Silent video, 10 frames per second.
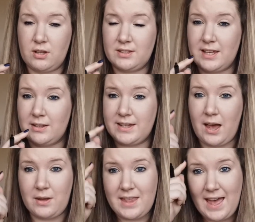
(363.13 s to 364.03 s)
sounding it
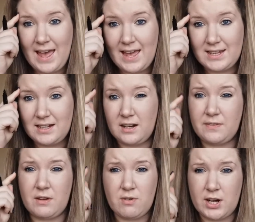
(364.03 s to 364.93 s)
out in their head, and
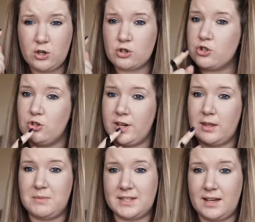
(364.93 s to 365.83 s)
if they're really not sure, get
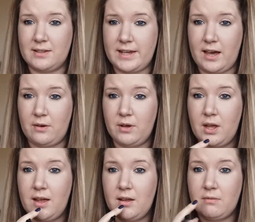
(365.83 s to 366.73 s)
them to sound it out
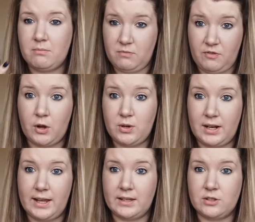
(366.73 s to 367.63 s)

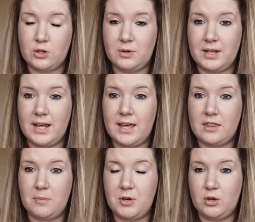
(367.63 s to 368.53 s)
vocally so you can hear
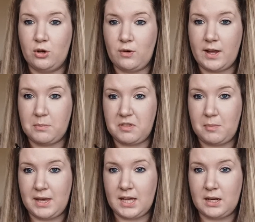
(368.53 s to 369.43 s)
them and you can correct them if they
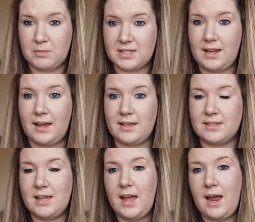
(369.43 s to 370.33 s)
make any
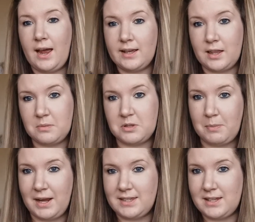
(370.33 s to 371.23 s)
mistakes and get them to
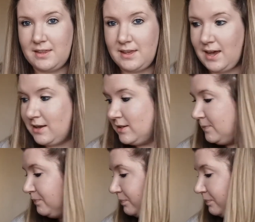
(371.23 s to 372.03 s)
blend it at the end.